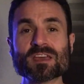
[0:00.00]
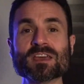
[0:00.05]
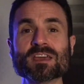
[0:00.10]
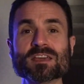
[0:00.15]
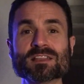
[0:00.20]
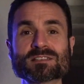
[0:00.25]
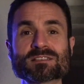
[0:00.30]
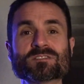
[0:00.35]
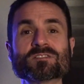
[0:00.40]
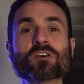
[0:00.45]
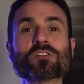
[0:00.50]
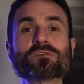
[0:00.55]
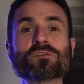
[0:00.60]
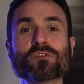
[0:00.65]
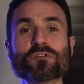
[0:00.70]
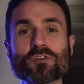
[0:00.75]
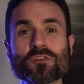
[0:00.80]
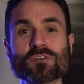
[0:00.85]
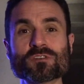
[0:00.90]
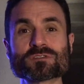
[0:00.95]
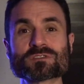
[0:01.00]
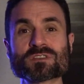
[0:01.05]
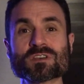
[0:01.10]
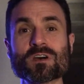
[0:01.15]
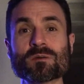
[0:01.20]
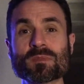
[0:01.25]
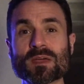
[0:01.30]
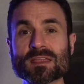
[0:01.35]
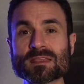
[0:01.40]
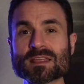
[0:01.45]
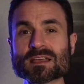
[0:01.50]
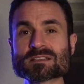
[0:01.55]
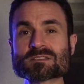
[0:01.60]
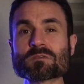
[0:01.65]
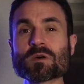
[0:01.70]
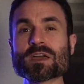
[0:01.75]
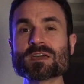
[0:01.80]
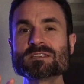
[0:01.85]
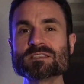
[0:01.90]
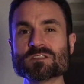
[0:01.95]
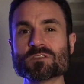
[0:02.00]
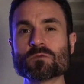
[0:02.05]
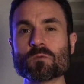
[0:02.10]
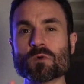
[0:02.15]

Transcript: It's not for the long term, and that's why I didn't